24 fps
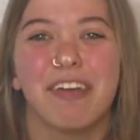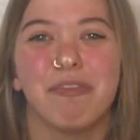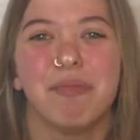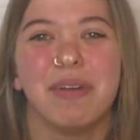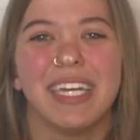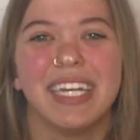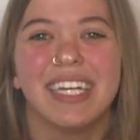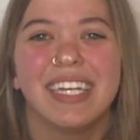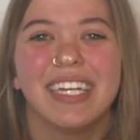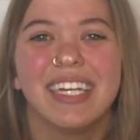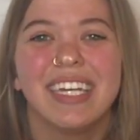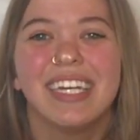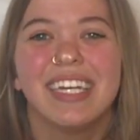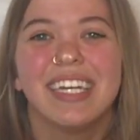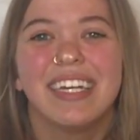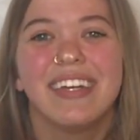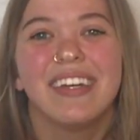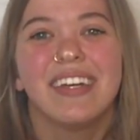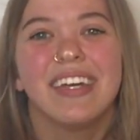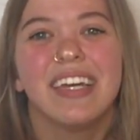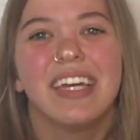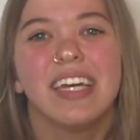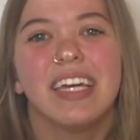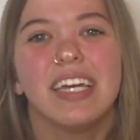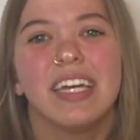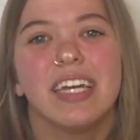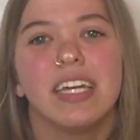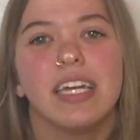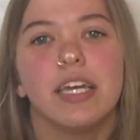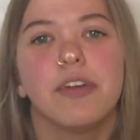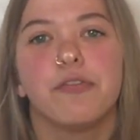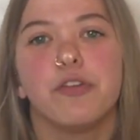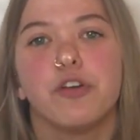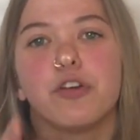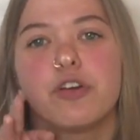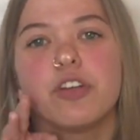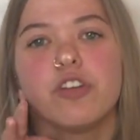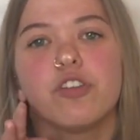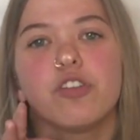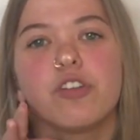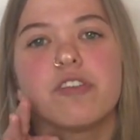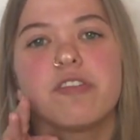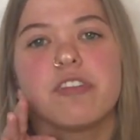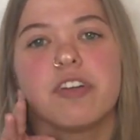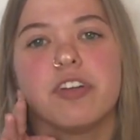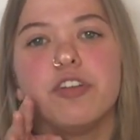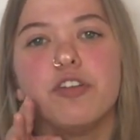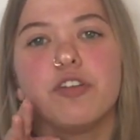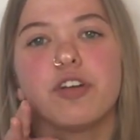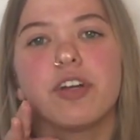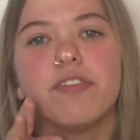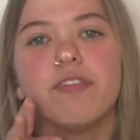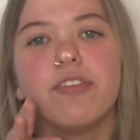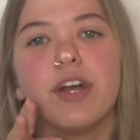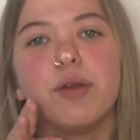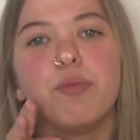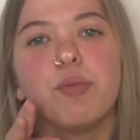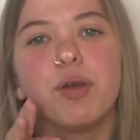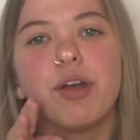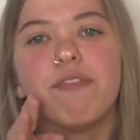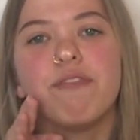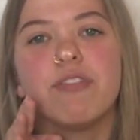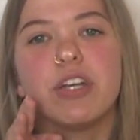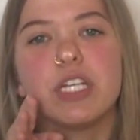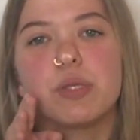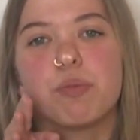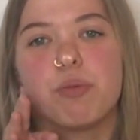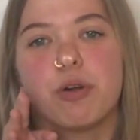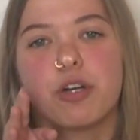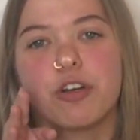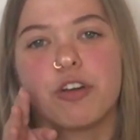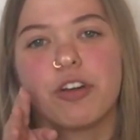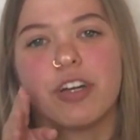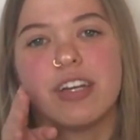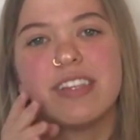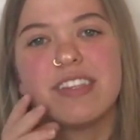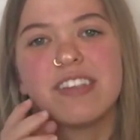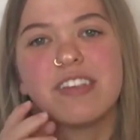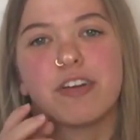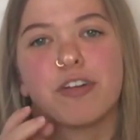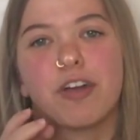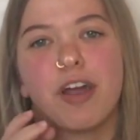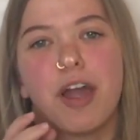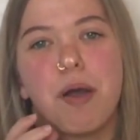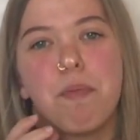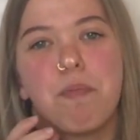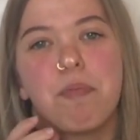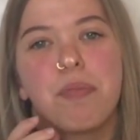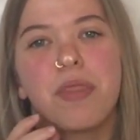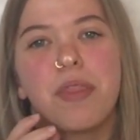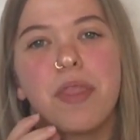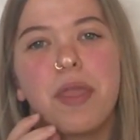me? If you're interested, you can find me on Facebook or Instagram.